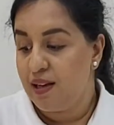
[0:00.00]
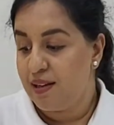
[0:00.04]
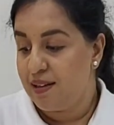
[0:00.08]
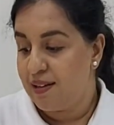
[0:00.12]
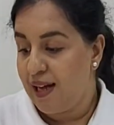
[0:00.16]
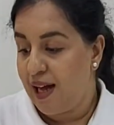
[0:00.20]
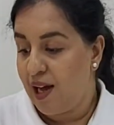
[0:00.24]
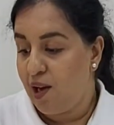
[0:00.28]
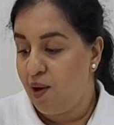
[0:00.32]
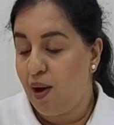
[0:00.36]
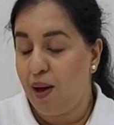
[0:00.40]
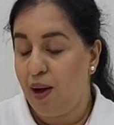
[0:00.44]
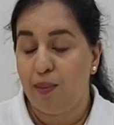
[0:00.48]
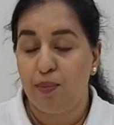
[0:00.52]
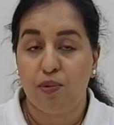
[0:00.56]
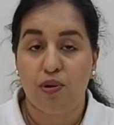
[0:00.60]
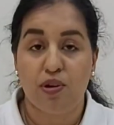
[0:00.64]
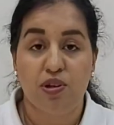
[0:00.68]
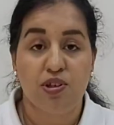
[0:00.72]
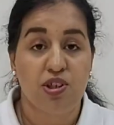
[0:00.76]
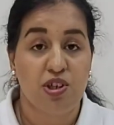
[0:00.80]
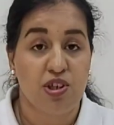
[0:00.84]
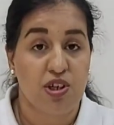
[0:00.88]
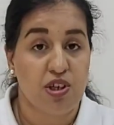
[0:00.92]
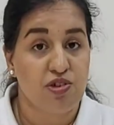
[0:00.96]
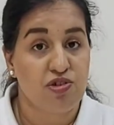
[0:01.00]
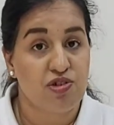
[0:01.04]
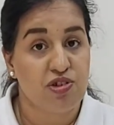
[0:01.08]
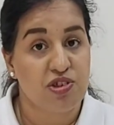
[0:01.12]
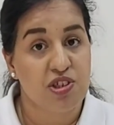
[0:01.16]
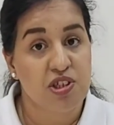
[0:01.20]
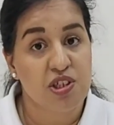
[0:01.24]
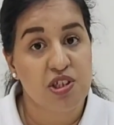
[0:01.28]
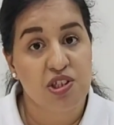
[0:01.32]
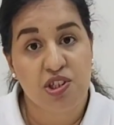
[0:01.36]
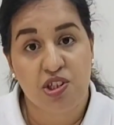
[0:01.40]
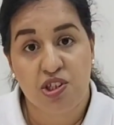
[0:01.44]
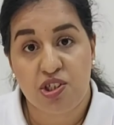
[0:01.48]
Now I'm going to
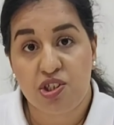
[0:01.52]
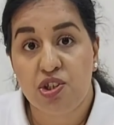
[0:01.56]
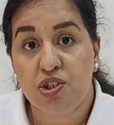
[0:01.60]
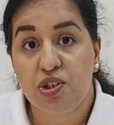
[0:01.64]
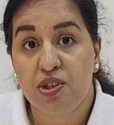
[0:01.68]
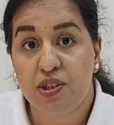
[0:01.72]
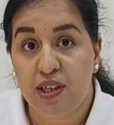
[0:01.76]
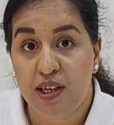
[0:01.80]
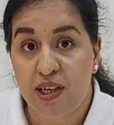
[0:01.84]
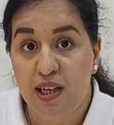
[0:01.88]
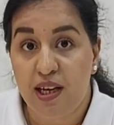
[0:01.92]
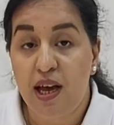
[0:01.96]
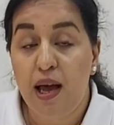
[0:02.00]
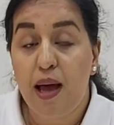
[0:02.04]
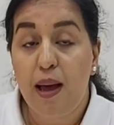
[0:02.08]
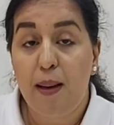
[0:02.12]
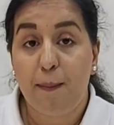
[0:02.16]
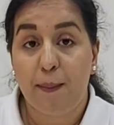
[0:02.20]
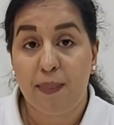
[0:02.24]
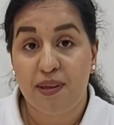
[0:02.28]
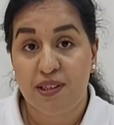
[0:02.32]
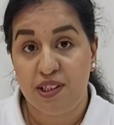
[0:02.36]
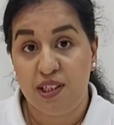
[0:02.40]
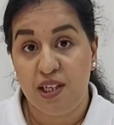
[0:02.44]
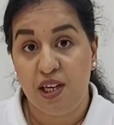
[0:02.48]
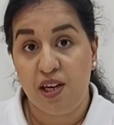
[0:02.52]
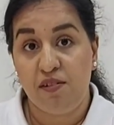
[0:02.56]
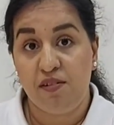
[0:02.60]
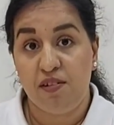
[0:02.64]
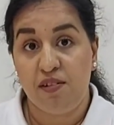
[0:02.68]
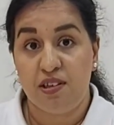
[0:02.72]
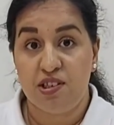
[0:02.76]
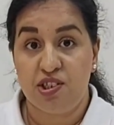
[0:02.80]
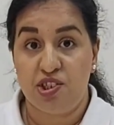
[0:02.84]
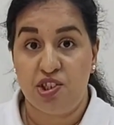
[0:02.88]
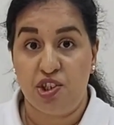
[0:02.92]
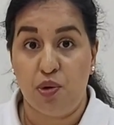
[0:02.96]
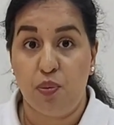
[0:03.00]
introduce you to the
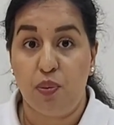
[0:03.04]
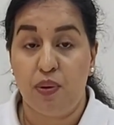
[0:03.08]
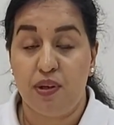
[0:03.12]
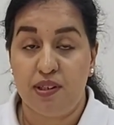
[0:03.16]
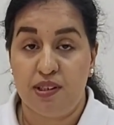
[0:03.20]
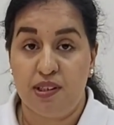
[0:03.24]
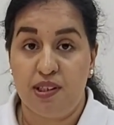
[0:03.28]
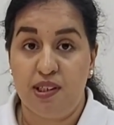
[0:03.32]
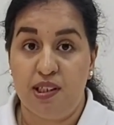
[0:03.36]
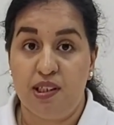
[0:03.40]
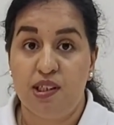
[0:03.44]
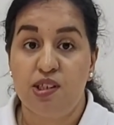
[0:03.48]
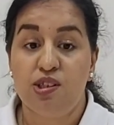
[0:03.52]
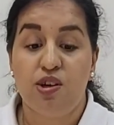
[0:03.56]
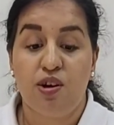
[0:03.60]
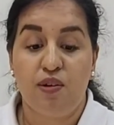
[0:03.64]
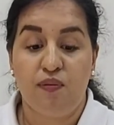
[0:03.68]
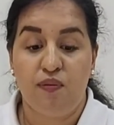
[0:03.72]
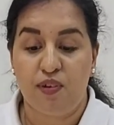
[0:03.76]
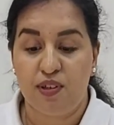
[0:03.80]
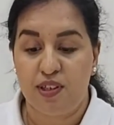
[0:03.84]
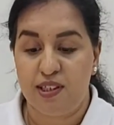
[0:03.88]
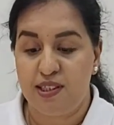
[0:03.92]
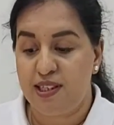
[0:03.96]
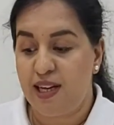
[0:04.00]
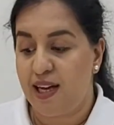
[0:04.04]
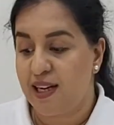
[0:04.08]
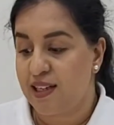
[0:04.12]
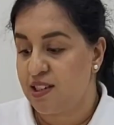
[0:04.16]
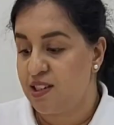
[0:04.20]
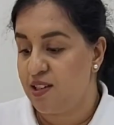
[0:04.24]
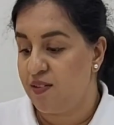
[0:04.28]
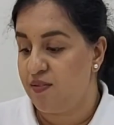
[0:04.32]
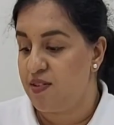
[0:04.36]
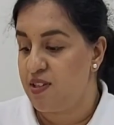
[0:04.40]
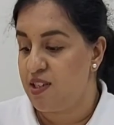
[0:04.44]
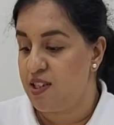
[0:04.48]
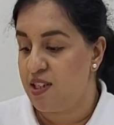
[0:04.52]
materials you will need for this
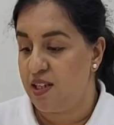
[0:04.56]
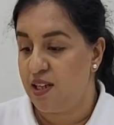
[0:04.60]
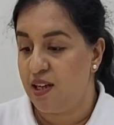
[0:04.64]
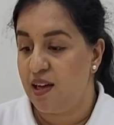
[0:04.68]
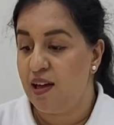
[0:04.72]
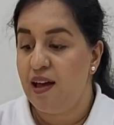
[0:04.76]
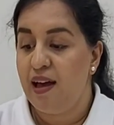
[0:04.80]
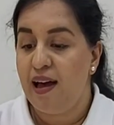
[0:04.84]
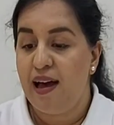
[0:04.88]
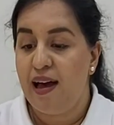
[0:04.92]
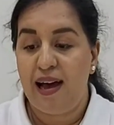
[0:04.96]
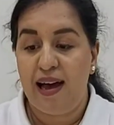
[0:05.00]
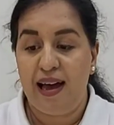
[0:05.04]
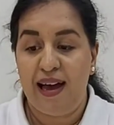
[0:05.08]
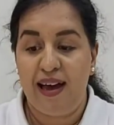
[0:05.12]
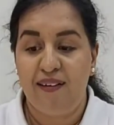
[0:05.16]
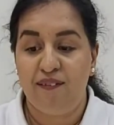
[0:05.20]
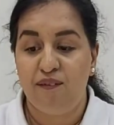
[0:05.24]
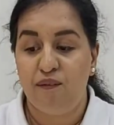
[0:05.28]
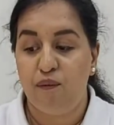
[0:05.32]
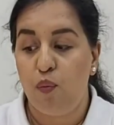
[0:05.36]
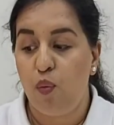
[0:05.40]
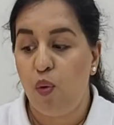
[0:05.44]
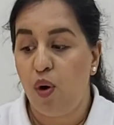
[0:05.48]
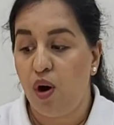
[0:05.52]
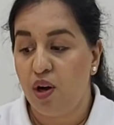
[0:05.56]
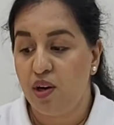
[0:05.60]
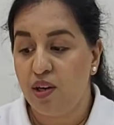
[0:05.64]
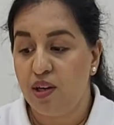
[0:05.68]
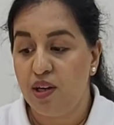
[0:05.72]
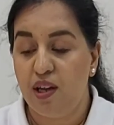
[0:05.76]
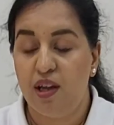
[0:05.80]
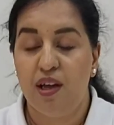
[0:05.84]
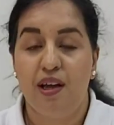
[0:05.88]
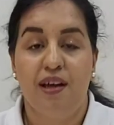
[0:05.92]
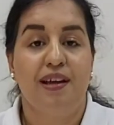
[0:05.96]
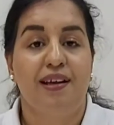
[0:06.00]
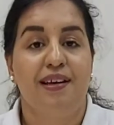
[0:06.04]
activity. I have one
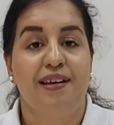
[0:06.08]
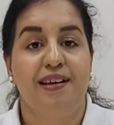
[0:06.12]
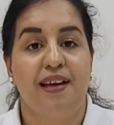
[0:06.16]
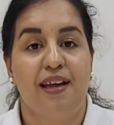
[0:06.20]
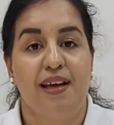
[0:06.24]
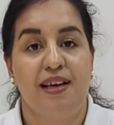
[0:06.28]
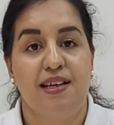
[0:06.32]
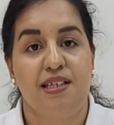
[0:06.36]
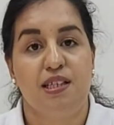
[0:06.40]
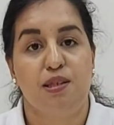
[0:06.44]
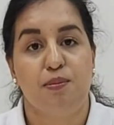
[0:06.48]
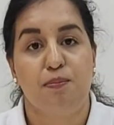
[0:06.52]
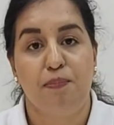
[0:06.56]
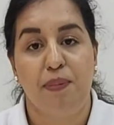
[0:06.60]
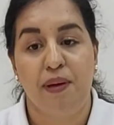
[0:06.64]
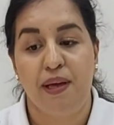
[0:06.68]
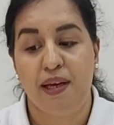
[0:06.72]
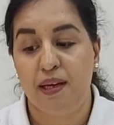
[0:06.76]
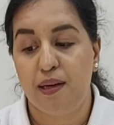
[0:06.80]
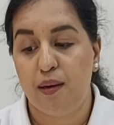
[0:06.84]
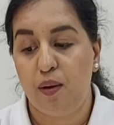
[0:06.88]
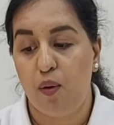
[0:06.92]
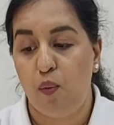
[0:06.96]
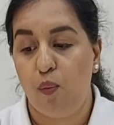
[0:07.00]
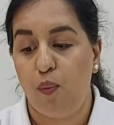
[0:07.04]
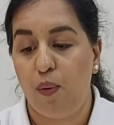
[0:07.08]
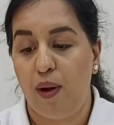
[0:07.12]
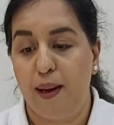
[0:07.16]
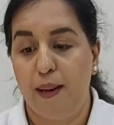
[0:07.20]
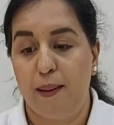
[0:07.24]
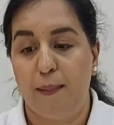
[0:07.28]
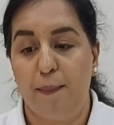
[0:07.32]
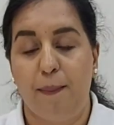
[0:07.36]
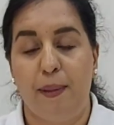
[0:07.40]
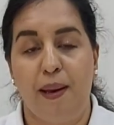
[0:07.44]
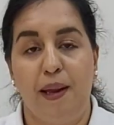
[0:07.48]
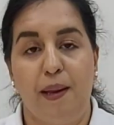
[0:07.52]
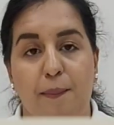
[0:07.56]
nice big white
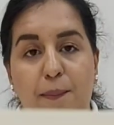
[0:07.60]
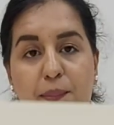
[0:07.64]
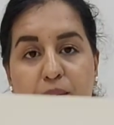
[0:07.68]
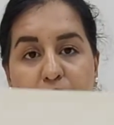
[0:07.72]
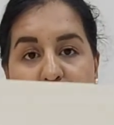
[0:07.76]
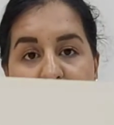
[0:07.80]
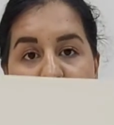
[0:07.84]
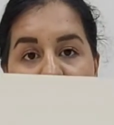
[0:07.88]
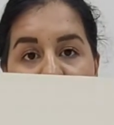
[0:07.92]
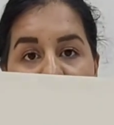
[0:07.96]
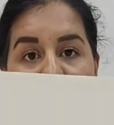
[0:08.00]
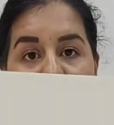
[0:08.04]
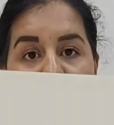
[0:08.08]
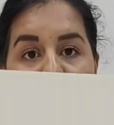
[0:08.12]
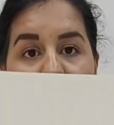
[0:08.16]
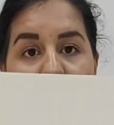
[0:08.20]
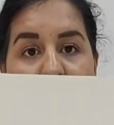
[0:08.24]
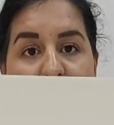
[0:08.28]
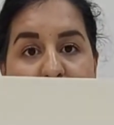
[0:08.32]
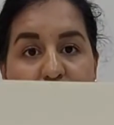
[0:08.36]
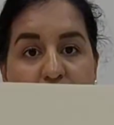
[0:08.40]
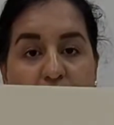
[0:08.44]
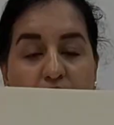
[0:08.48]
paper here.